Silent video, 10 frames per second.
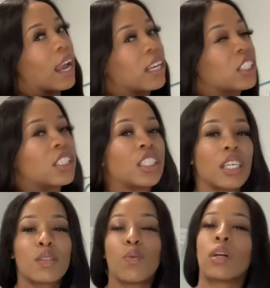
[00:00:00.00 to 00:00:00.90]
actually
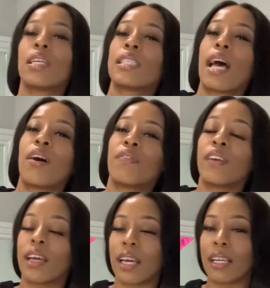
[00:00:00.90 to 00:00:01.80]
just wore this
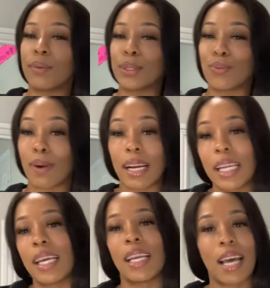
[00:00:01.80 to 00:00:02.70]
outfit and it was
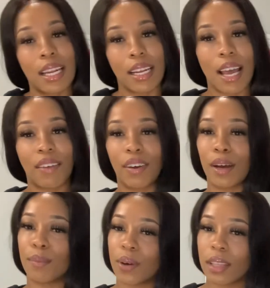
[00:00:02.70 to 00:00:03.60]
raining and I didn't have an
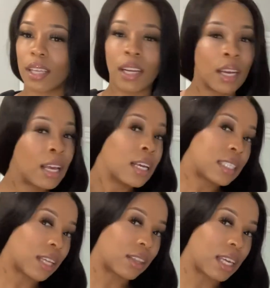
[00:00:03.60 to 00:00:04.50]
umbrella.
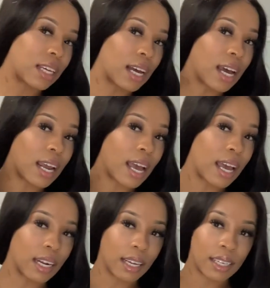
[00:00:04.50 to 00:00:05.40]
So thank God I
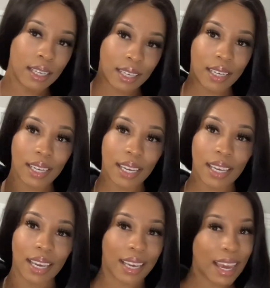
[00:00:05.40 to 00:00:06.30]
had a
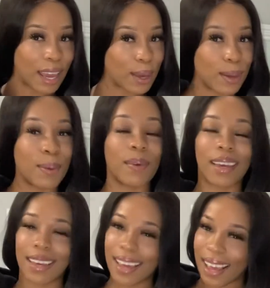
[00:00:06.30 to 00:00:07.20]
hoodie. It came
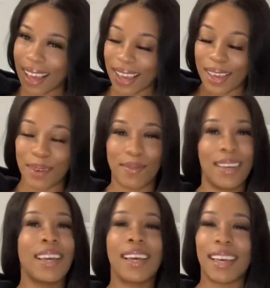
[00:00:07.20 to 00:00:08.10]

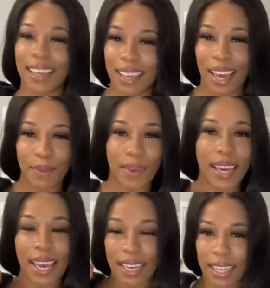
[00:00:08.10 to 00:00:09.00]
in
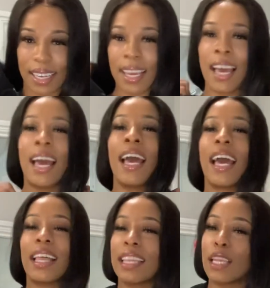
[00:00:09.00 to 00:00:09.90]
handy.
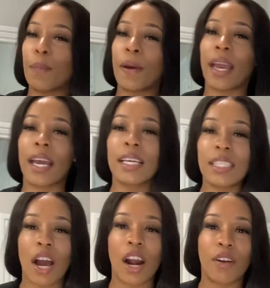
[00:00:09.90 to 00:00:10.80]
And then the pants
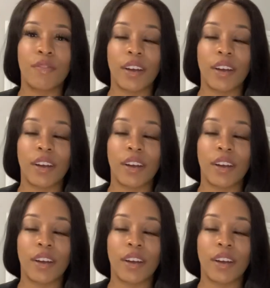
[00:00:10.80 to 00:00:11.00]
are